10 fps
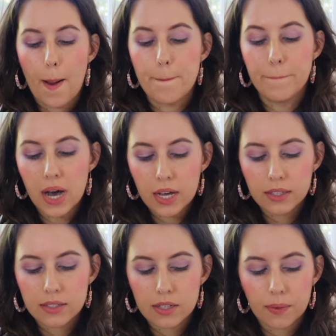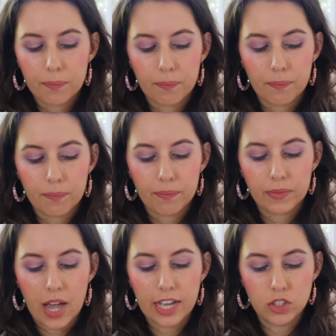But
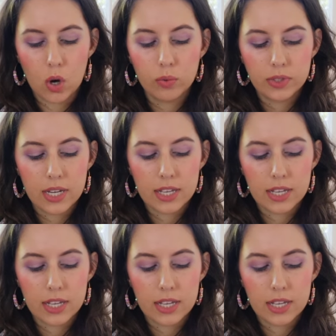I don't think